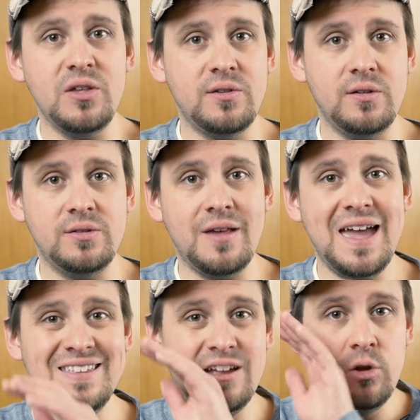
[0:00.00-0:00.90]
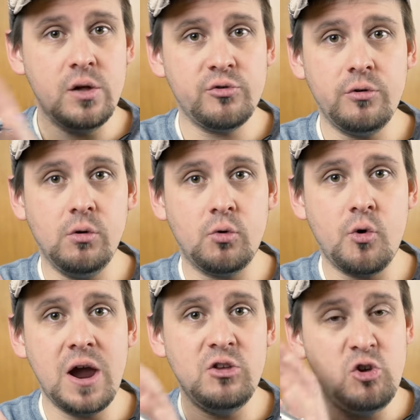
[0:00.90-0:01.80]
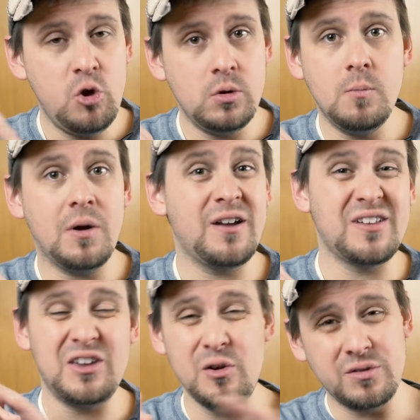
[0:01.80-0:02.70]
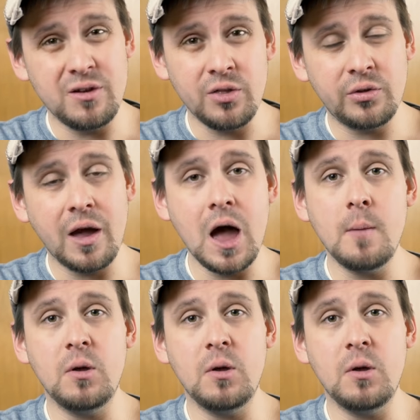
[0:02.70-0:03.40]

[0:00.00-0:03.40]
This is an industrial grade unit because I use it all the time,